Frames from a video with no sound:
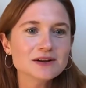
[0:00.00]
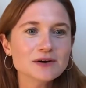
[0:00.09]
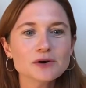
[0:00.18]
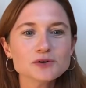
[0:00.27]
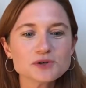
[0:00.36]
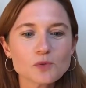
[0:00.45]

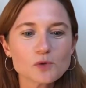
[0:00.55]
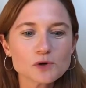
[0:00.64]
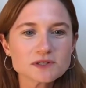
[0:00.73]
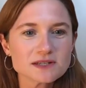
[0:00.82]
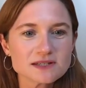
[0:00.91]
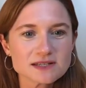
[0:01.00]
ocean
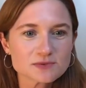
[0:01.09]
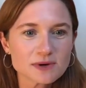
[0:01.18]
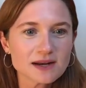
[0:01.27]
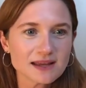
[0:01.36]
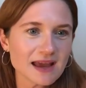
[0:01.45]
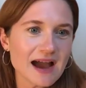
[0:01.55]
waters. It's
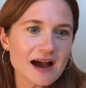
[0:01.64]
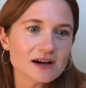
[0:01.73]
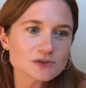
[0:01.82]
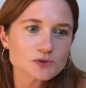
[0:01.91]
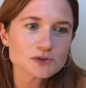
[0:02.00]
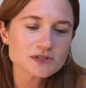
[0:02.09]
really at
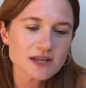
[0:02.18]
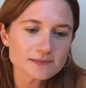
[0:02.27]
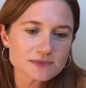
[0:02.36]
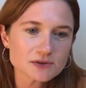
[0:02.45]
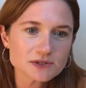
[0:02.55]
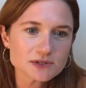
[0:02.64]
our doorstep,
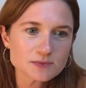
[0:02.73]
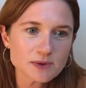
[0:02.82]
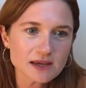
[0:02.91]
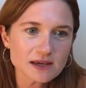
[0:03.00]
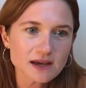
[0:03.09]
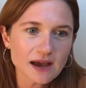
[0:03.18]
so to
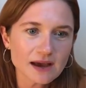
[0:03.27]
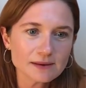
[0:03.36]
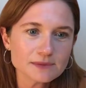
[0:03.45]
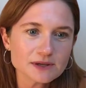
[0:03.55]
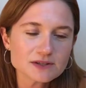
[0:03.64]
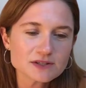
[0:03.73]
speak.
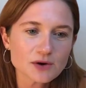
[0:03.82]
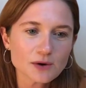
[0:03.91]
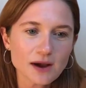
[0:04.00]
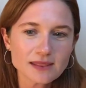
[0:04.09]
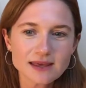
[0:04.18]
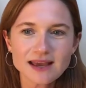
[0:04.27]
So
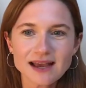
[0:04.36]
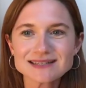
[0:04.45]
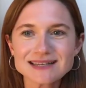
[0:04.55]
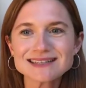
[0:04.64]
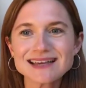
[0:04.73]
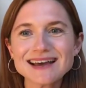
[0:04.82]
I think, as
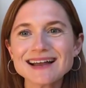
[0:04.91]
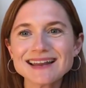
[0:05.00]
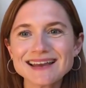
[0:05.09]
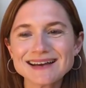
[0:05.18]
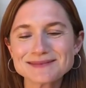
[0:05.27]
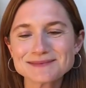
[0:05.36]
I said
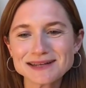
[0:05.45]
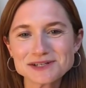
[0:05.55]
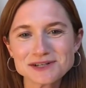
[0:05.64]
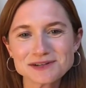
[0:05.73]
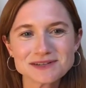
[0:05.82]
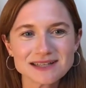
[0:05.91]
earlier, really
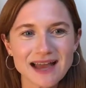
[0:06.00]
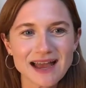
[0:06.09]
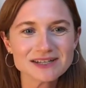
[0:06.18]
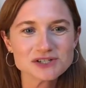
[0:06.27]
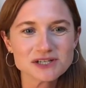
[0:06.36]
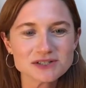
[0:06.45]
shifting that
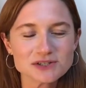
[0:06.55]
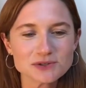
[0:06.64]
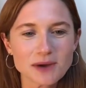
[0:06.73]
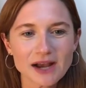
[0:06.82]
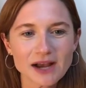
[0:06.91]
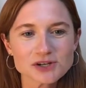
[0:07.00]
energy to
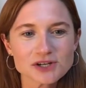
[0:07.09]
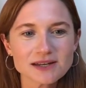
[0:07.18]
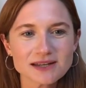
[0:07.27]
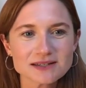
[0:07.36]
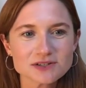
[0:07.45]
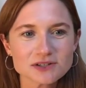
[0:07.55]
action
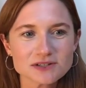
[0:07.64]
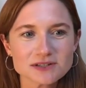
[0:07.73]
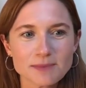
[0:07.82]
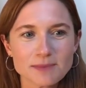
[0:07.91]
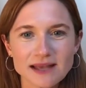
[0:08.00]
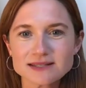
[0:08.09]
is just
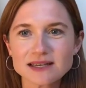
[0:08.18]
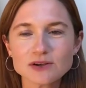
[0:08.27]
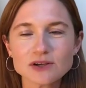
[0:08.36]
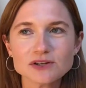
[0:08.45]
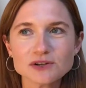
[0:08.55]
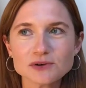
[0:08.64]
the best thing you
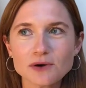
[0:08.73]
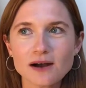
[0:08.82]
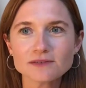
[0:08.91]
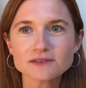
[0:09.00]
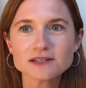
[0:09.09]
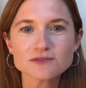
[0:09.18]
can do
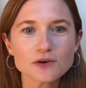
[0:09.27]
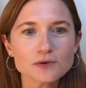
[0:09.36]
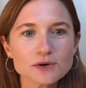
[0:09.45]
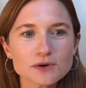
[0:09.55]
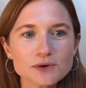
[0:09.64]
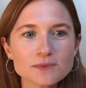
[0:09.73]
after this phone
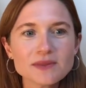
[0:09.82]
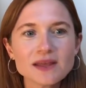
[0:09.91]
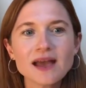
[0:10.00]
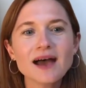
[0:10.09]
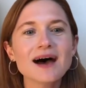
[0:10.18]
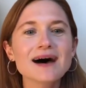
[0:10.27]
call.
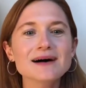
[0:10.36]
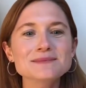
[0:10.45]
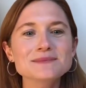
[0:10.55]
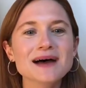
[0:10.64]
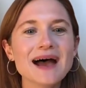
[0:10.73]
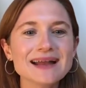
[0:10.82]

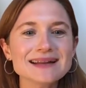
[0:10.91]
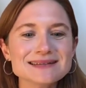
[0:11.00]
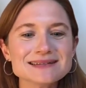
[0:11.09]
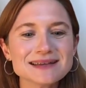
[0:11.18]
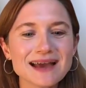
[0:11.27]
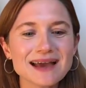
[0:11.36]

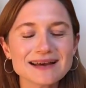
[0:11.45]
And